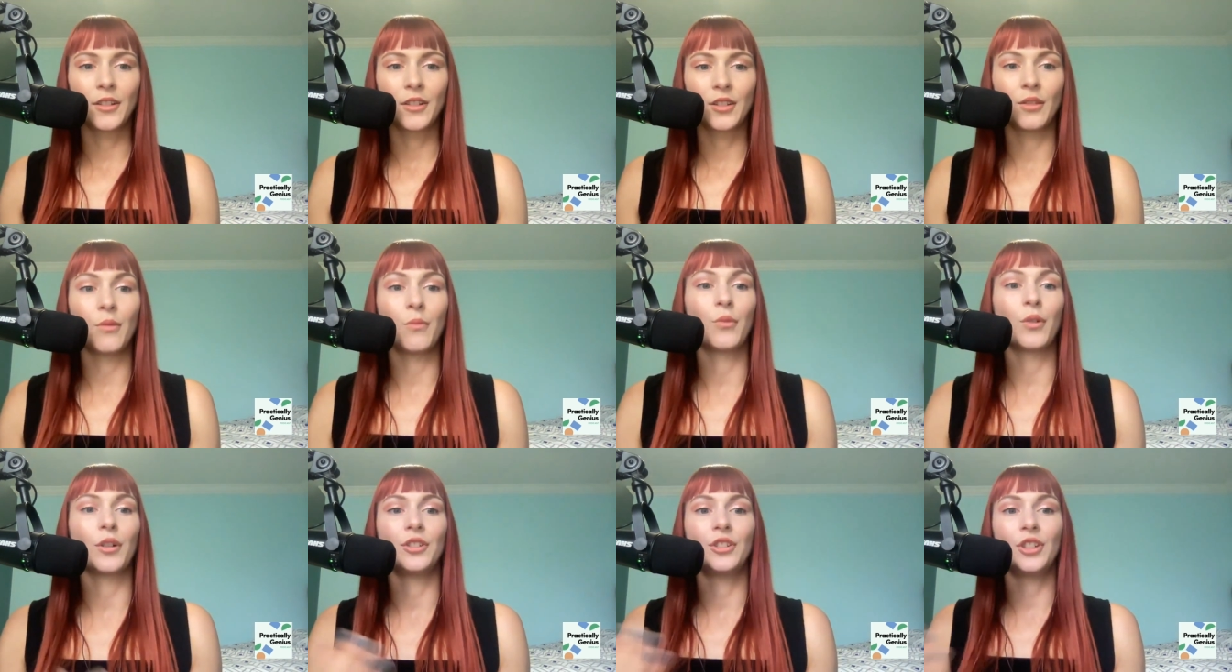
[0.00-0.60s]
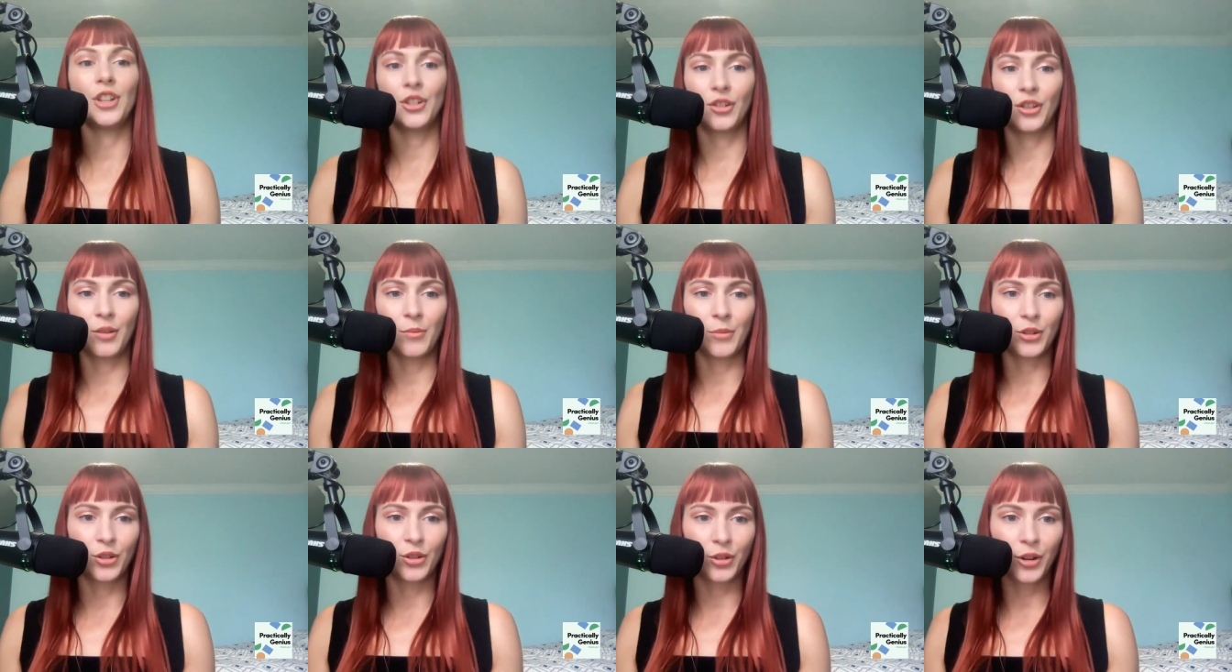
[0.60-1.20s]
So the more digitally
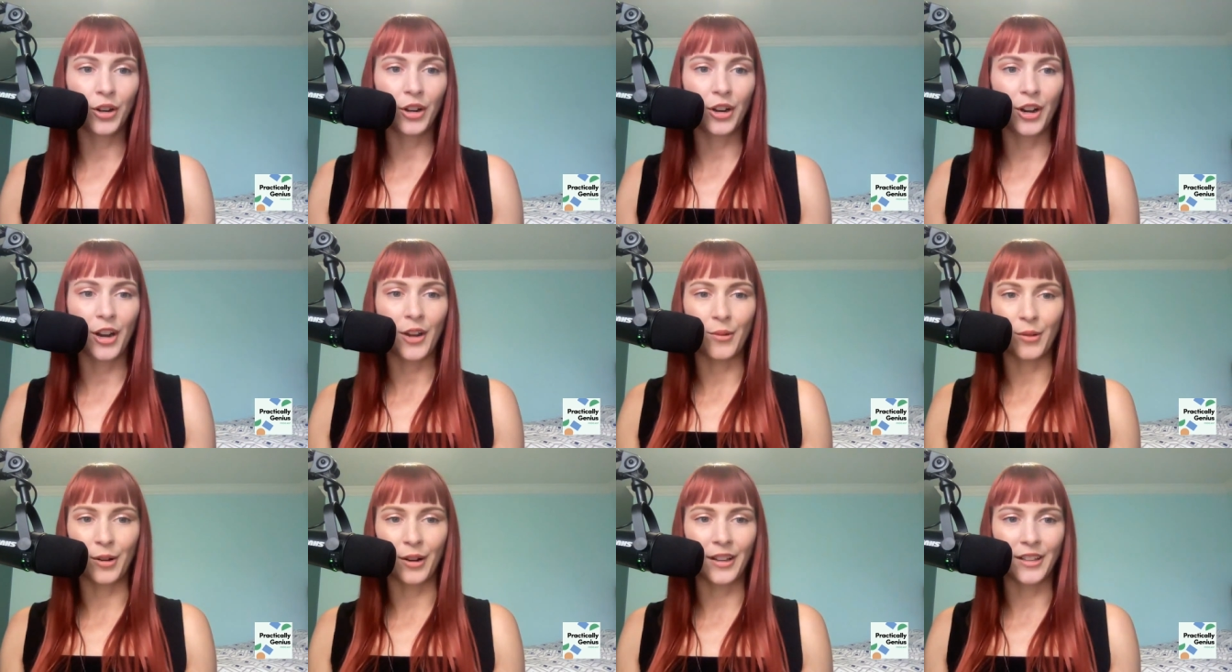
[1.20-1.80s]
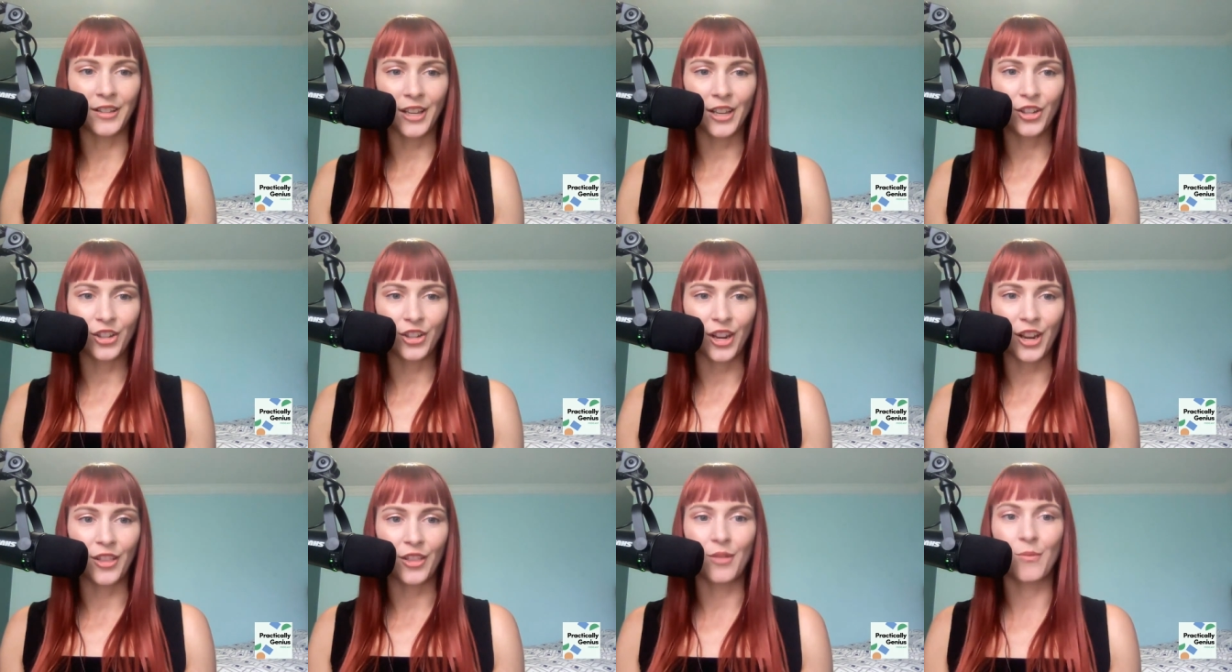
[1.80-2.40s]
mature an
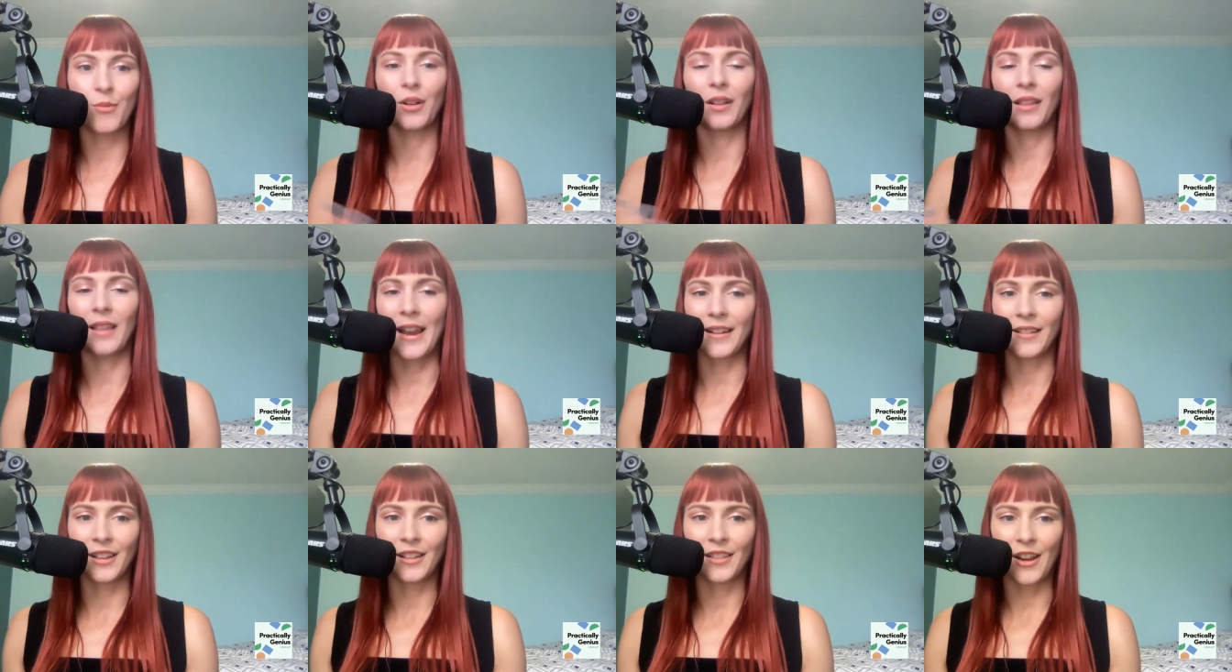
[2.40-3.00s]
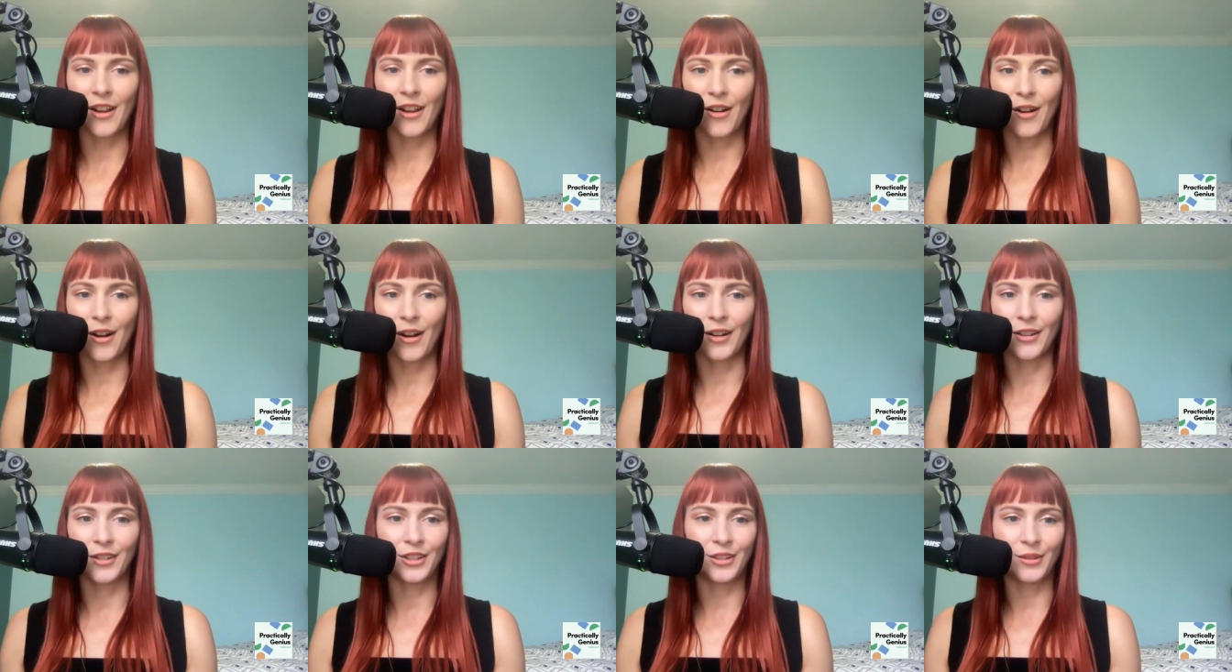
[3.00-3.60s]
organization, the more likely they
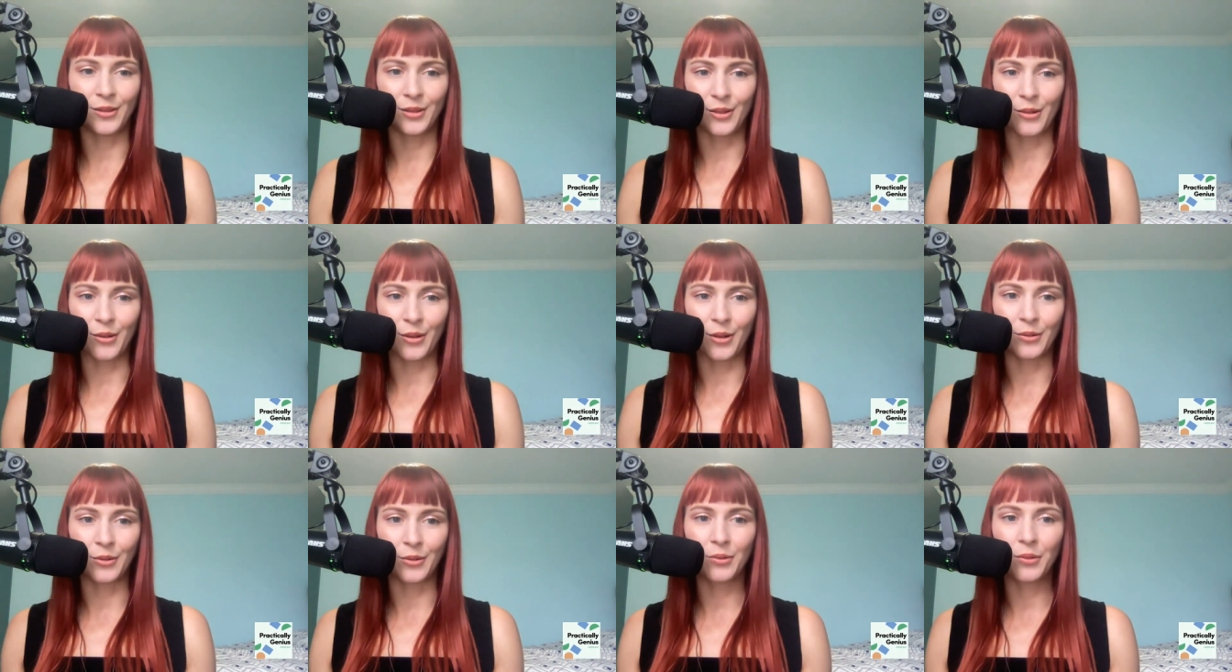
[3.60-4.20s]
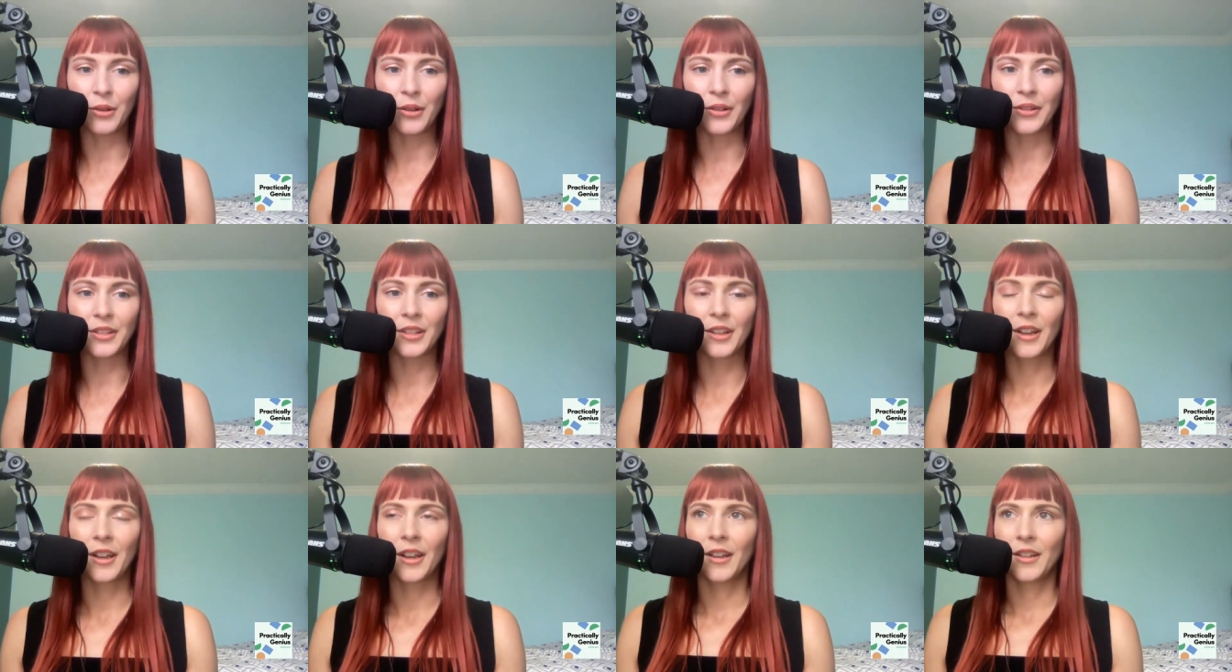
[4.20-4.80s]
are to use no-code tools.